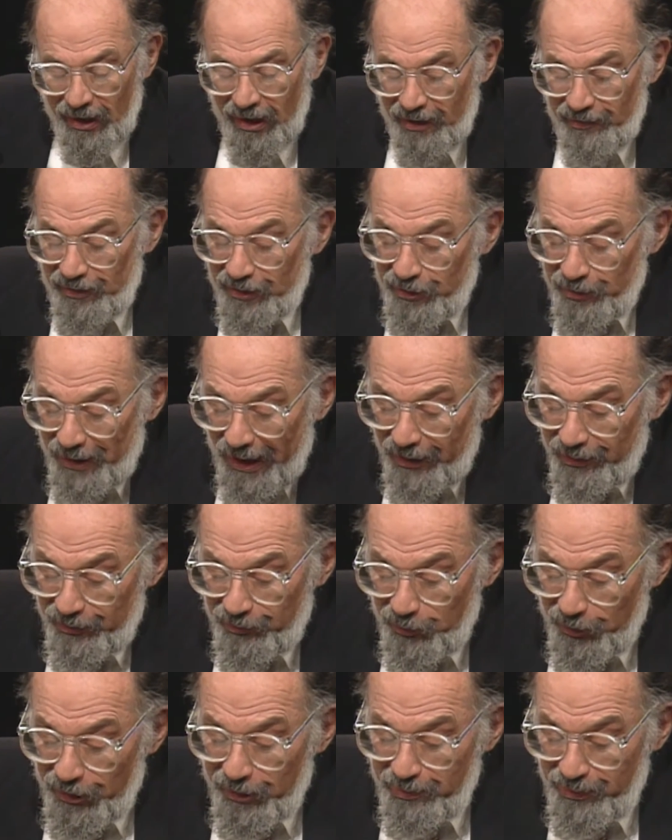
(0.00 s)
of a crowd
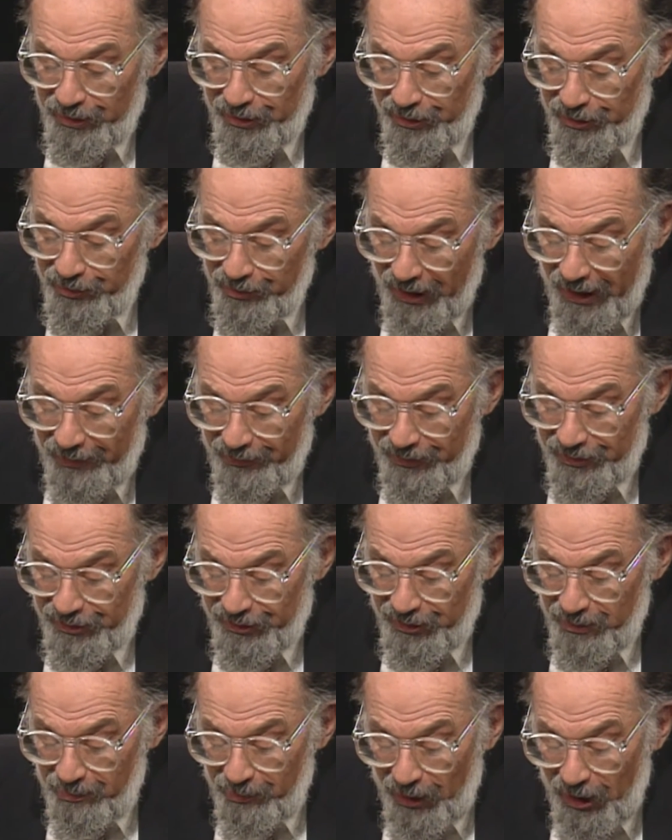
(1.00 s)
of workmen and drivers
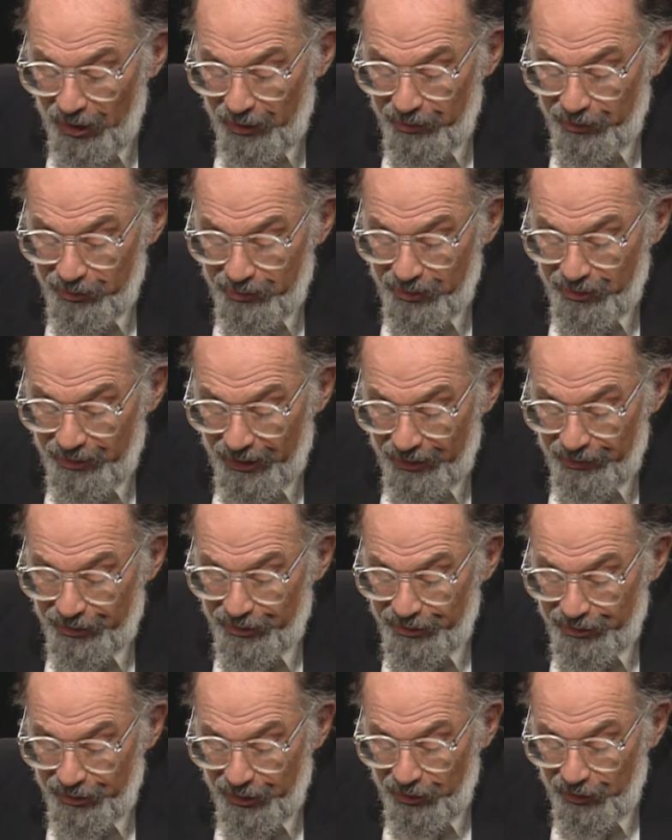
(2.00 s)
in a bar room around
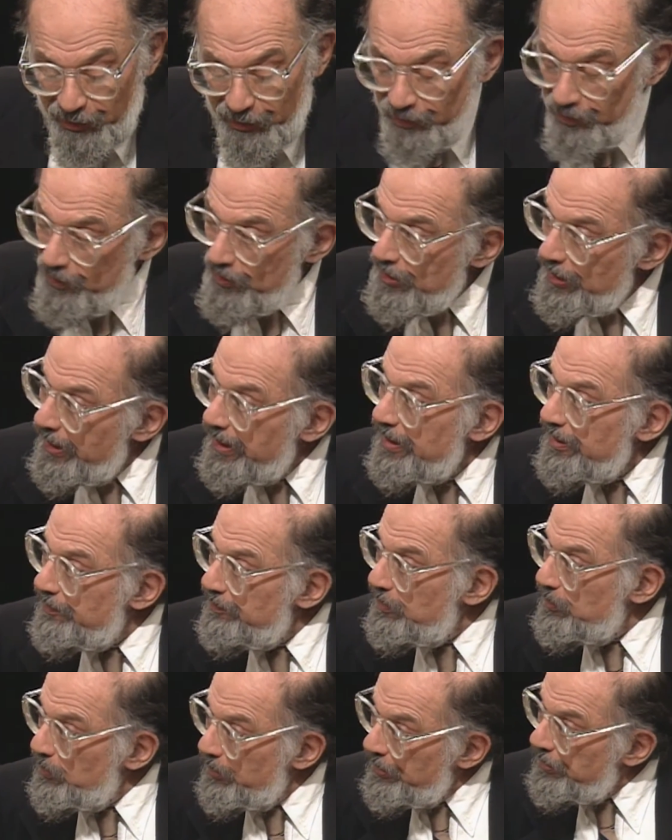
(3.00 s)
the stove late
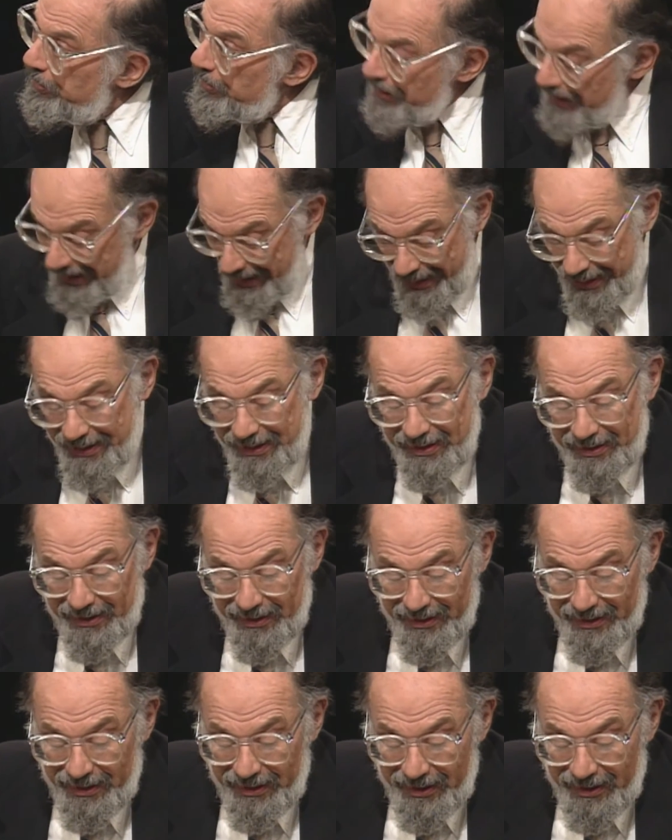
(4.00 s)
of a winter night,